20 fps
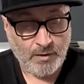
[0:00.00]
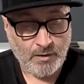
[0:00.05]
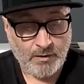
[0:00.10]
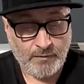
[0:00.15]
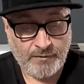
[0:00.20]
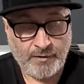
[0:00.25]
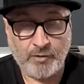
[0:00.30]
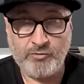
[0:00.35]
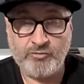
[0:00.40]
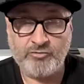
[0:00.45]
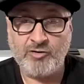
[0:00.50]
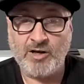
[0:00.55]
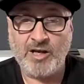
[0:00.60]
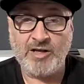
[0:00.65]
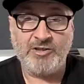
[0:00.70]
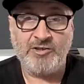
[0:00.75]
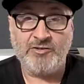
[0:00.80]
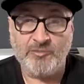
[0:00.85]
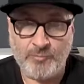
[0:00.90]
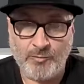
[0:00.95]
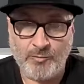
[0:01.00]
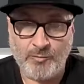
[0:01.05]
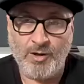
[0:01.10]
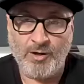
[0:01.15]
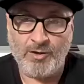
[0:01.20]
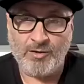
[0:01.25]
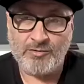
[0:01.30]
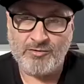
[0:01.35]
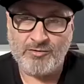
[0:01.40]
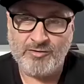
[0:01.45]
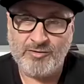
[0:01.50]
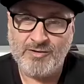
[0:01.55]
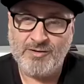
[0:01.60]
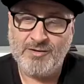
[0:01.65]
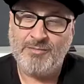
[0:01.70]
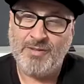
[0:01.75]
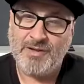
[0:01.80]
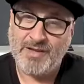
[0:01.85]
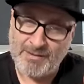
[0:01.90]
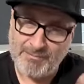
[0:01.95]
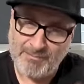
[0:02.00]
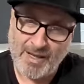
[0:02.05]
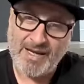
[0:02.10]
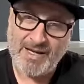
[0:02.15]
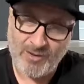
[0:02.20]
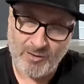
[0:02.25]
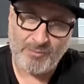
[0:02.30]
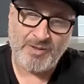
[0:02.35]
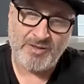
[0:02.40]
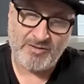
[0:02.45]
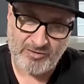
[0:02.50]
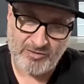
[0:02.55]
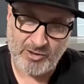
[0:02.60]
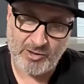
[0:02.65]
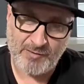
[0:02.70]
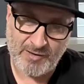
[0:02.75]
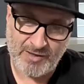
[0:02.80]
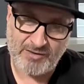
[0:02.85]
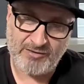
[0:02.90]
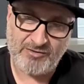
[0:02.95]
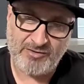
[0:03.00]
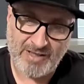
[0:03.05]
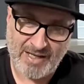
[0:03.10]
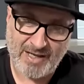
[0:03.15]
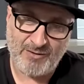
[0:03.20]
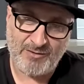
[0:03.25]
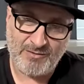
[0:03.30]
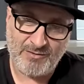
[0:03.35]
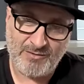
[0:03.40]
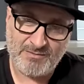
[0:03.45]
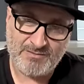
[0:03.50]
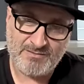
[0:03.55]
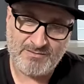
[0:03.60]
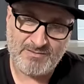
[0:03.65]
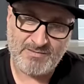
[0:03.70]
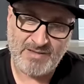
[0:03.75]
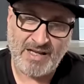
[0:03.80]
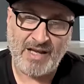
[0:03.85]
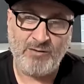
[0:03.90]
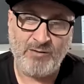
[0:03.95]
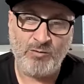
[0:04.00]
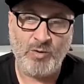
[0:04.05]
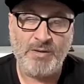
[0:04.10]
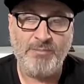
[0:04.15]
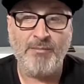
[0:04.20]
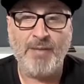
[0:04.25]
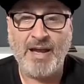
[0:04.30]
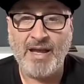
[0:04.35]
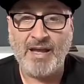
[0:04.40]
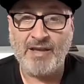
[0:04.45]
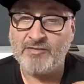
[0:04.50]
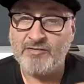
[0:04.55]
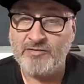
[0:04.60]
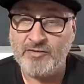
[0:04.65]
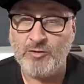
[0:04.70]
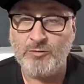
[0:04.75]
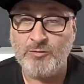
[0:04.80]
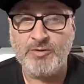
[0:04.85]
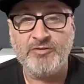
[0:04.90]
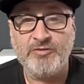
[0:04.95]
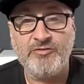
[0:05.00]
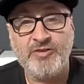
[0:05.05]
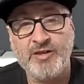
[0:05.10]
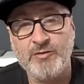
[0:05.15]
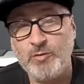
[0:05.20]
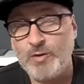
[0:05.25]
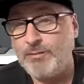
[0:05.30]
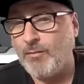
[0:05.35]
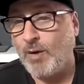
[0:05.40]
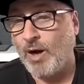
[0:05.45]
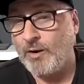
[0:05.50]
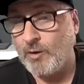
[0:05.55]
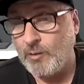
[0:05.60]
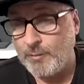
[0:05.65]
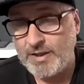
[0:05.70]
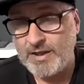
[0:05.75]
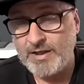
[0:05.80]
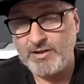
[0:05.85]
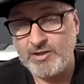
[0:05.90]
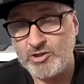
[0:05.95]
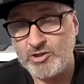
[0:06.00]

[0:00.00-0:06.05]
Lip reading: those strategies have worked, but they may not be serving us now. And we may, as Tillman said, we might not be in the